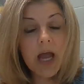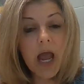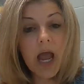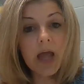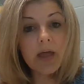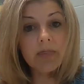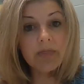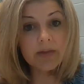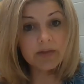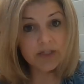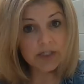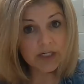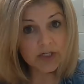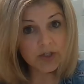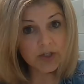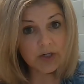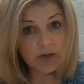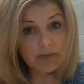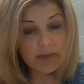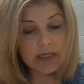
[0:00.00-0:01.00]
and the
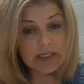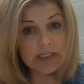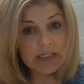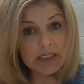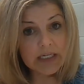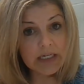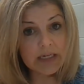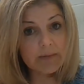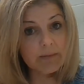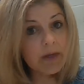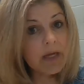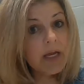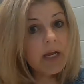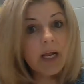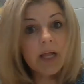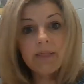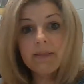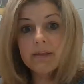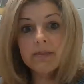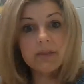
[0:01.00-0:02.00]
teacher may deem
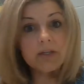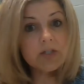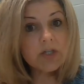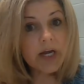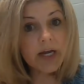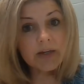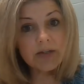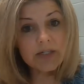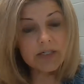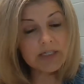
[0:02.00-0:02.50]
that the child